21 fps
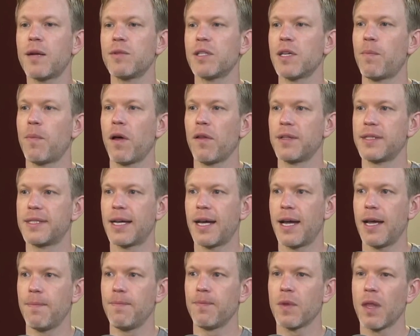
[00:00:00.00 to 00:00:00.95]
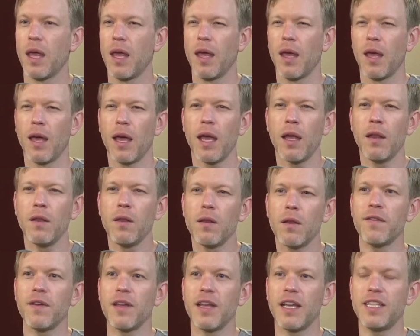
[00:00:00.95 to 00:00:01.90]
up all the time. And
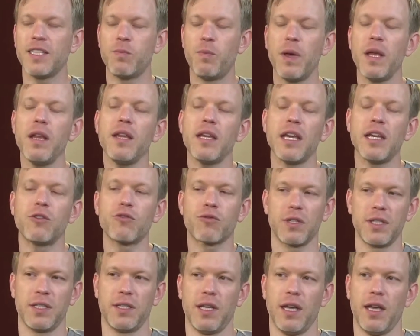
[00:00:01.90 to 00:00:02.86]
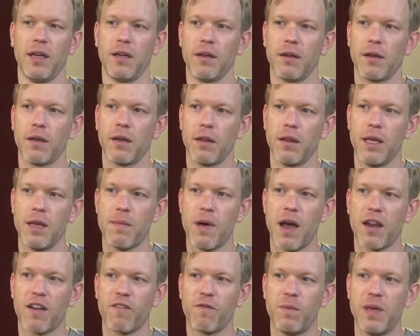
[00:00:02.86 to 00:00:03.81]
it's been interesting the
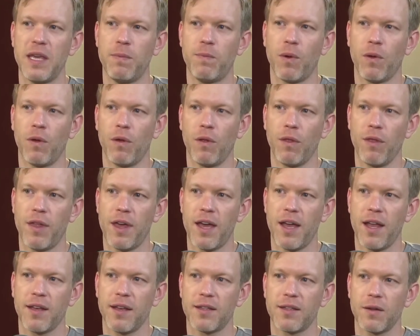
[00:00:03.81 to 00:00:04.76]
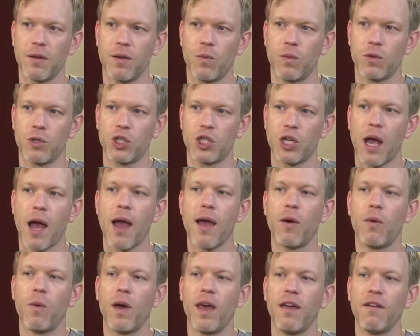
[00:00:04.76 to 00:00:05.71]
amount of people that will shy
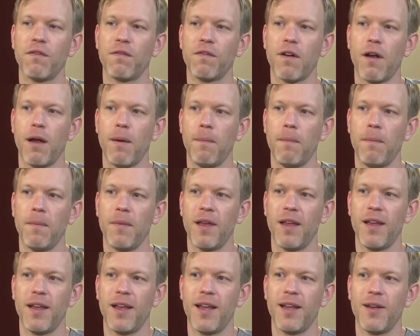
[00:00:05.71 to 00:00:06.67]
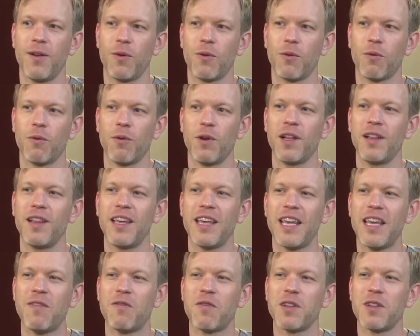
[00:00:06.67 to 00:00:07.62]
away from really
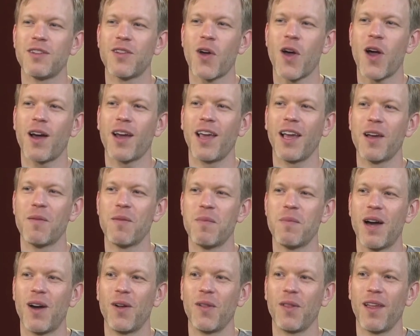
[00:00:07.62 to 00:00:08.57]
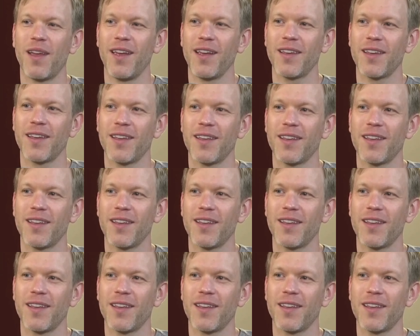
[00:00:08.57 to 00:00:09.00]
even talking about like